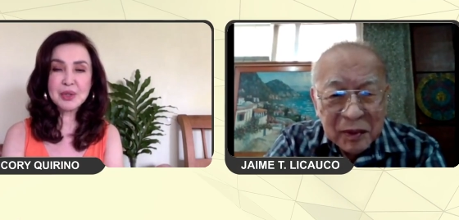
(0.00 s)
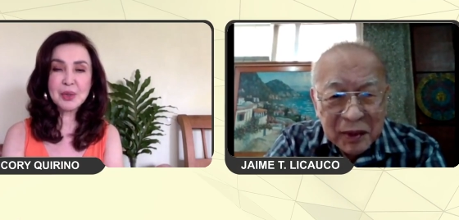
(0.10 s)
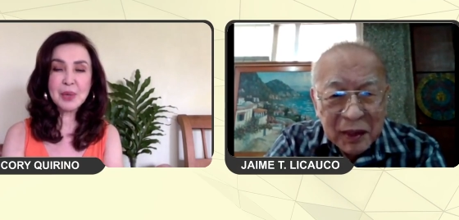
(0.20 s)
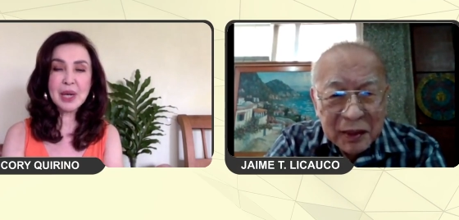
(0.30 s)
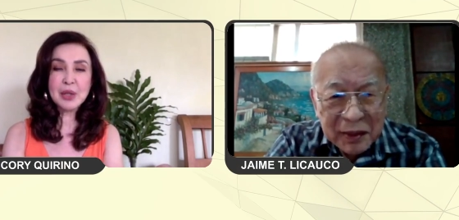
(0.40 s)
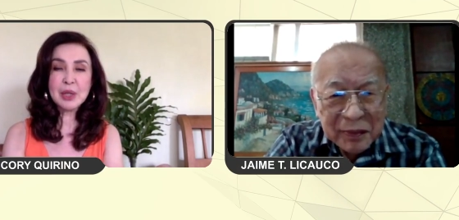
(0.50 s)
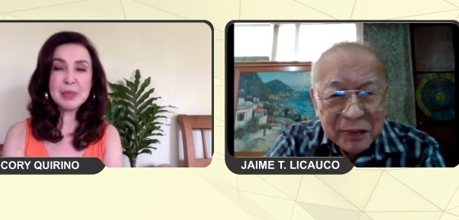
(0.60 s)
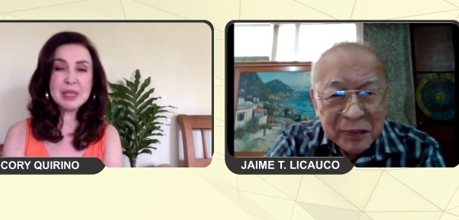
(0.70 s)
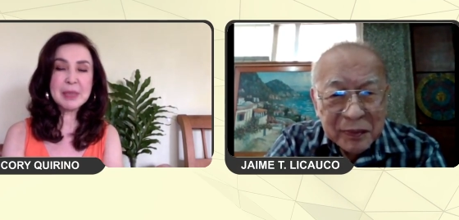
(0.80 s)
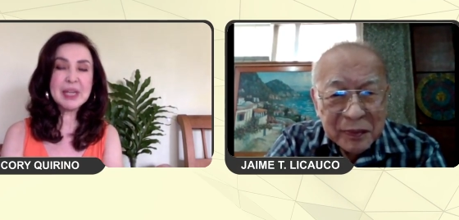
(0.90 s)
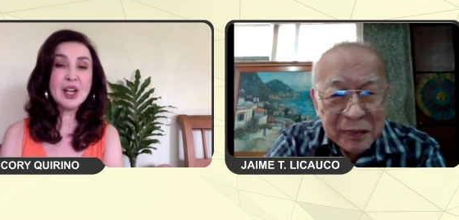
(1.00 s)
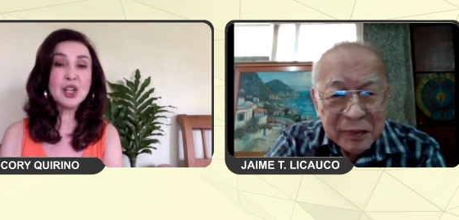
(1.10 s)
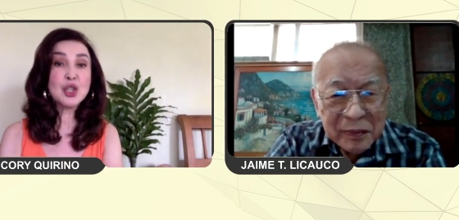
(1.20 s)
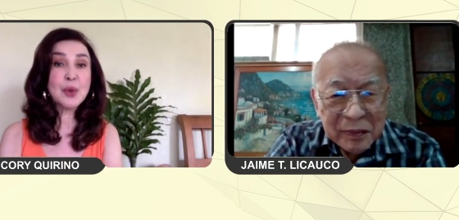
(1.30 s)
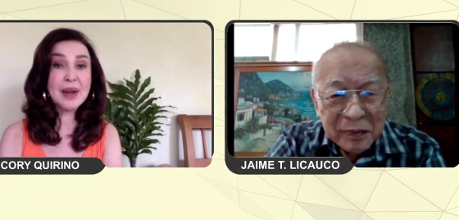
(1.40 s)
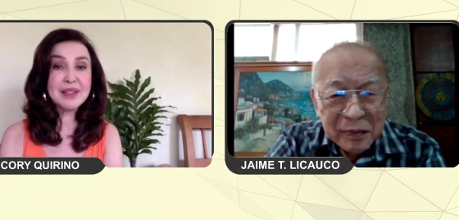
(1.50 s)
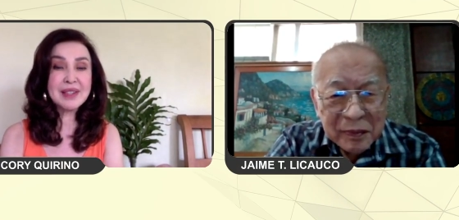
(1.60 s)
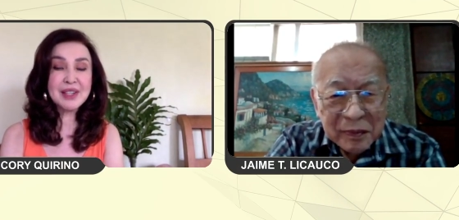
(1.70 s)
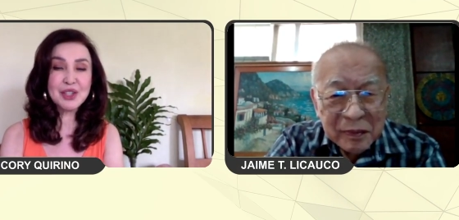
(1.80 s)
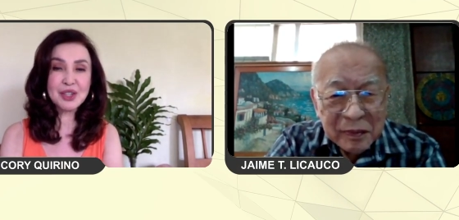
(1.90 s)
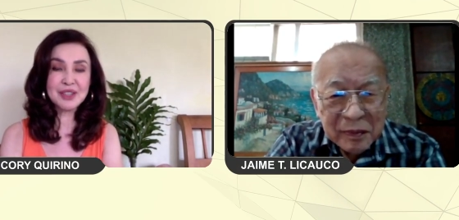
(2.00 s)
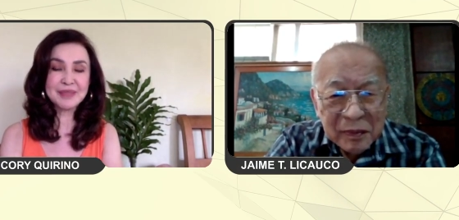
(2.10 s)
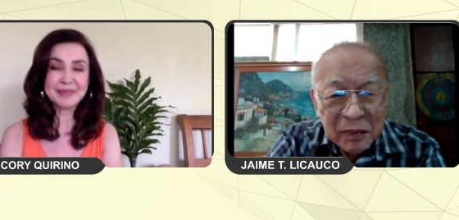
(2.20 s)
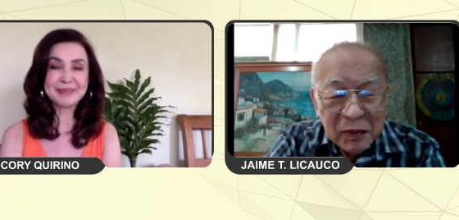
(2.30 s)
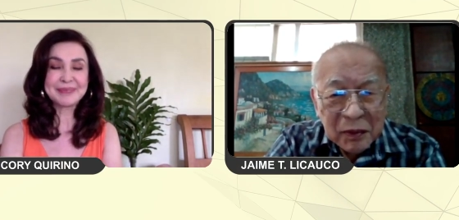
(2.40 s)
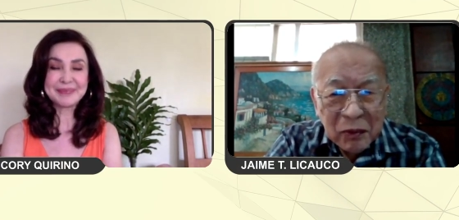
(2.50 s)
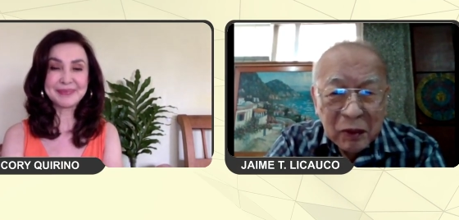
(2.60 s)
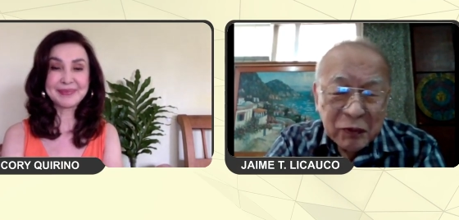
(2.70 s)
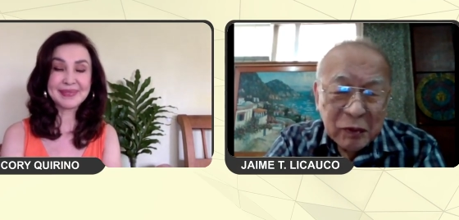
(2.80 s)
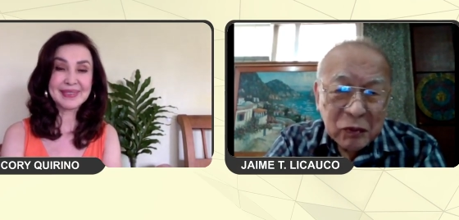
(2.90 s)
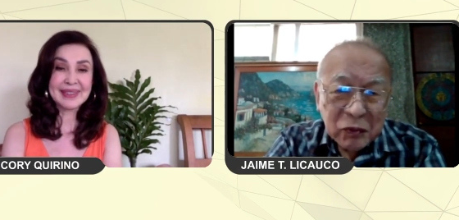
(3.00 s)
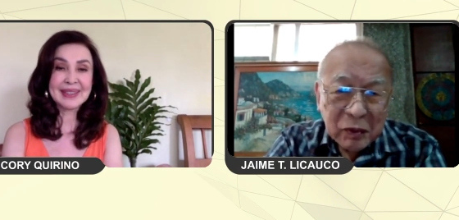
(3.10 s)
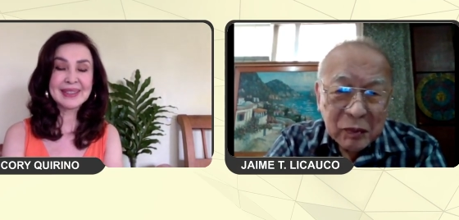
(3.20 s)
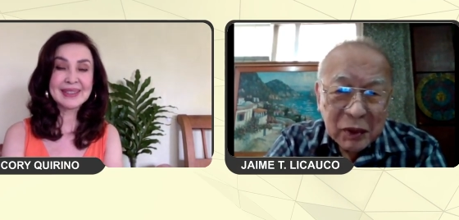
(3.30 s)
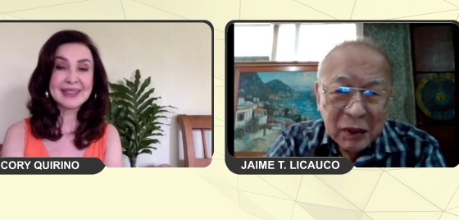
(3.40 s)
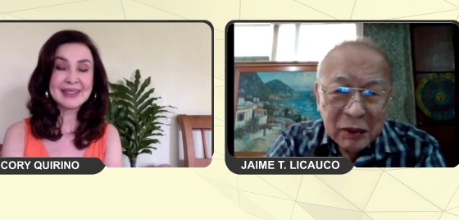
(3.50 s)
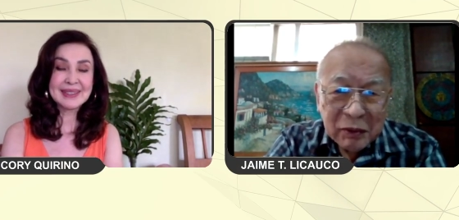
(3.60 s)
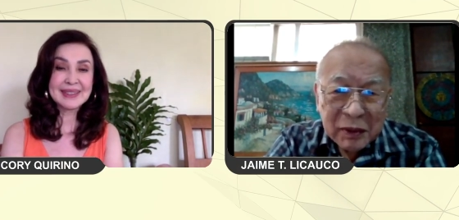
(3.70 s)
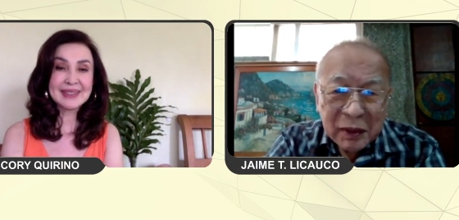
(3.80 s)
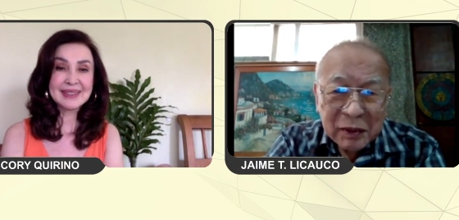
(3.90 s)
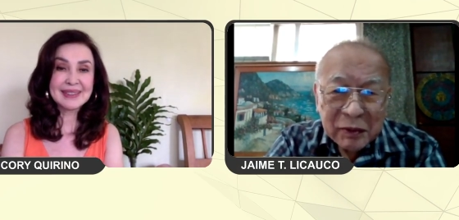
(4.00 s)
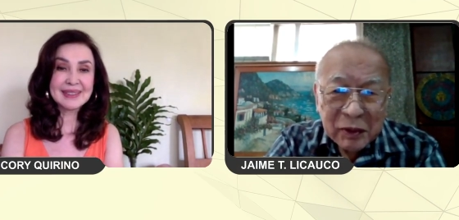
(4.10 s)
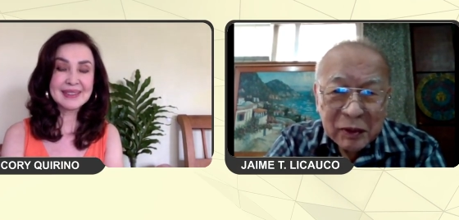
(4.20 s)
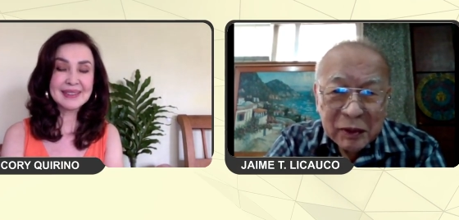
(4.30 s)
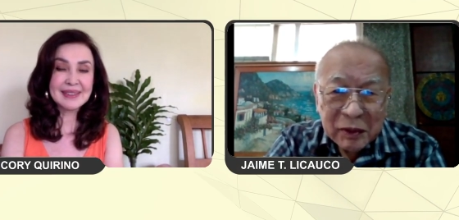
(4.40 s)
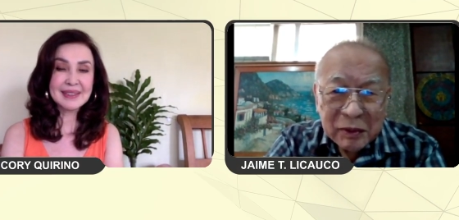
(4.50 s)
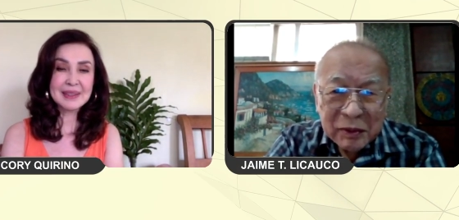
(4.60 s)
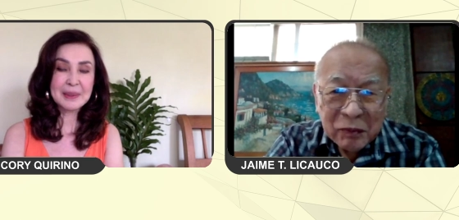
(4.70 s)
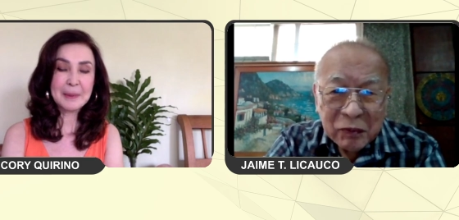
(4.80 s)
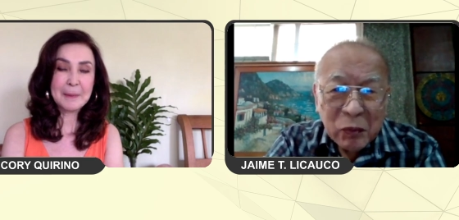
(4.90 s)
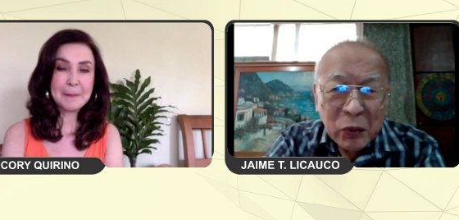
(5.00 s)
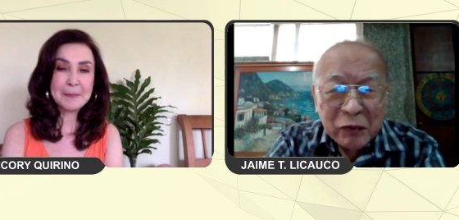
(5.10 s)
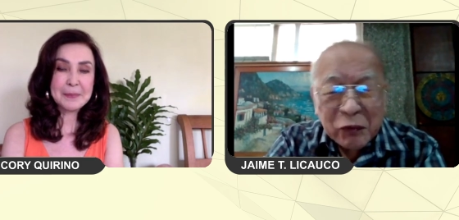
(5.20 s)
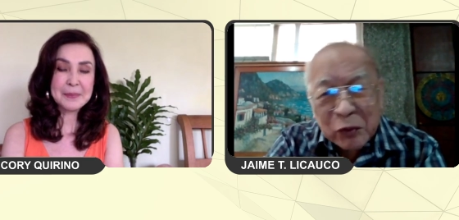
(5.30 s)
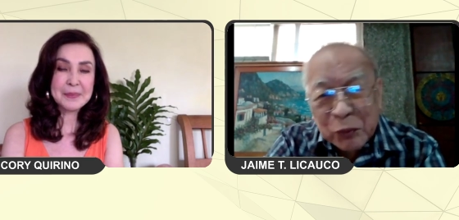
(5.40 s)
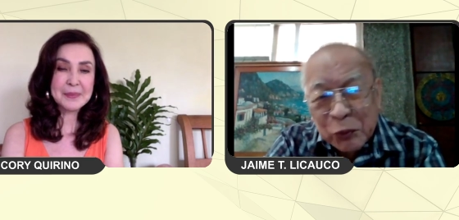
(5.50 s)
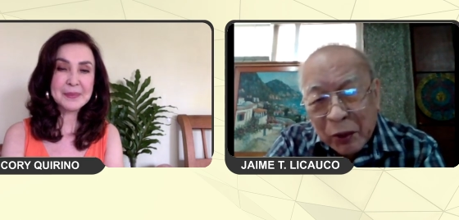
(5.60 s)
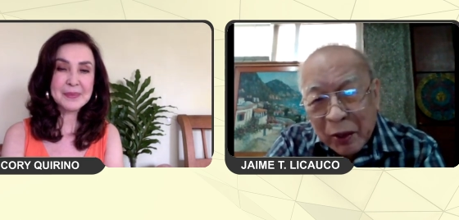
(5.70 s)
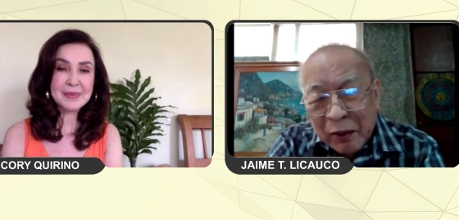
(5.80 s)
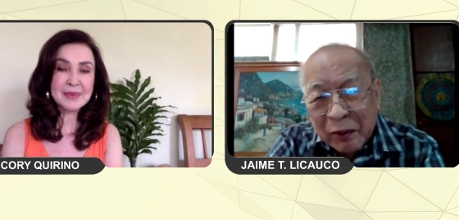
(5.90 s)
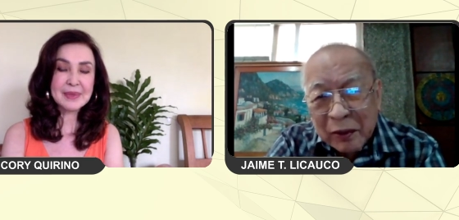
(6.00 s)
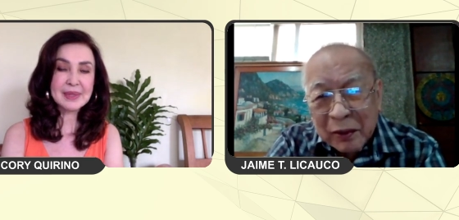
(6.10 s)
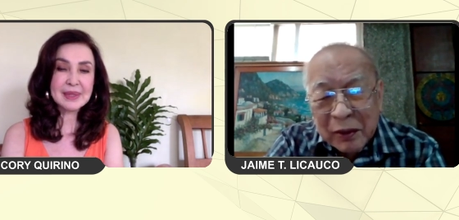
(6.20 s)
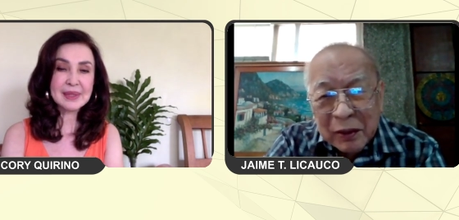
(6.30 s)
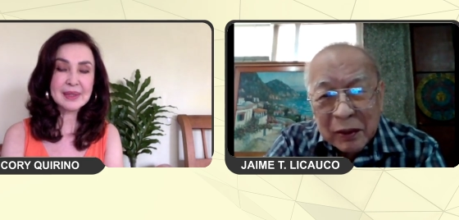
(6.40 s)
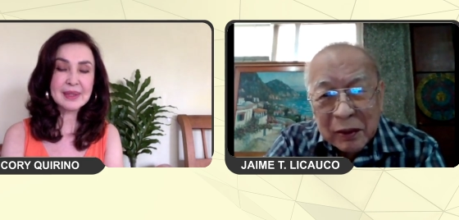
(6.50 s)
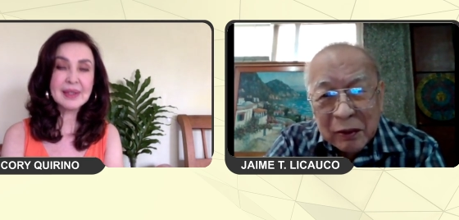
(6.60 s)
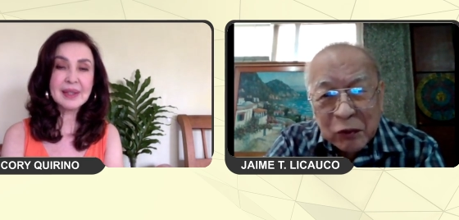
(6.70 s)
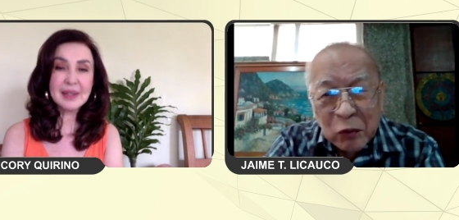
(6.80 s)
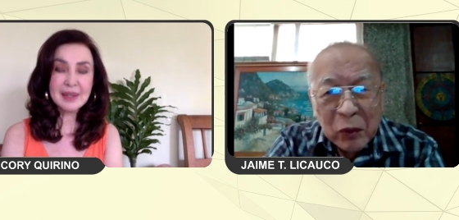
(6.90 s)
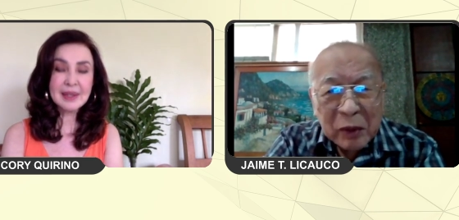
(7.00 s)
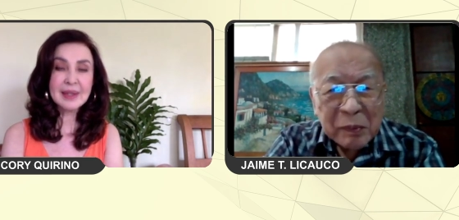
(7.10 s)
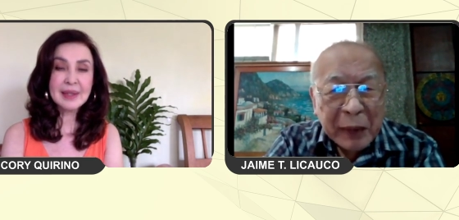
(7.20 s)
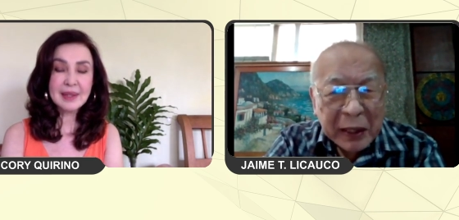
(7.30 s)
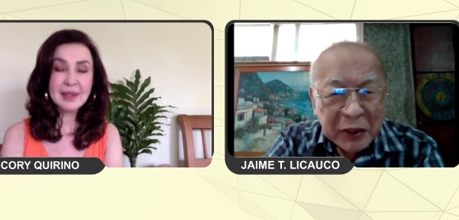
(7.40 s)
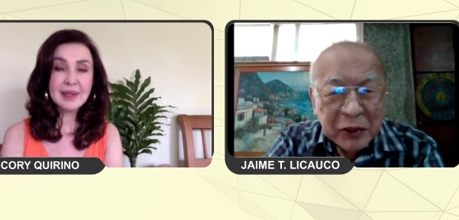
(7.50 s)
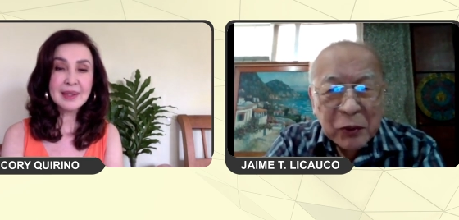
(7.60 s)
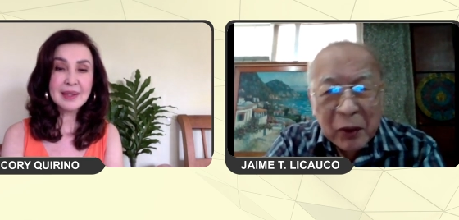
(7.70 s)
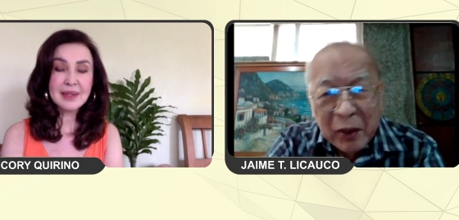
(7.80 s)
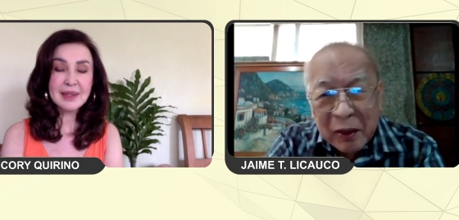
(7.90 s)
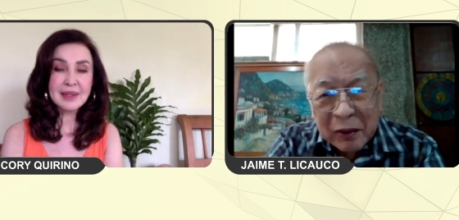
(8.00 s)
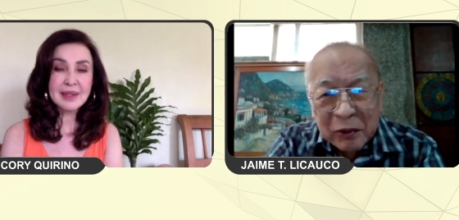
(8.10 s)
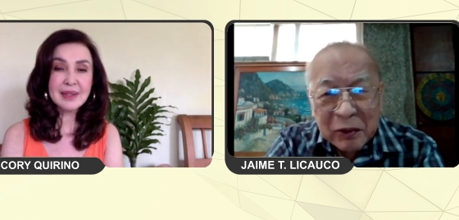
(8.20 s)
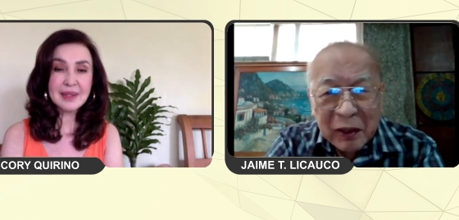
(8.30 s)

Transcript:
Speaker 1: So, yes. Ano ibig sabihin ng transition?
Speaker 2: Well, from from uh, you, you you from one form to another, uh, from one passage to another, you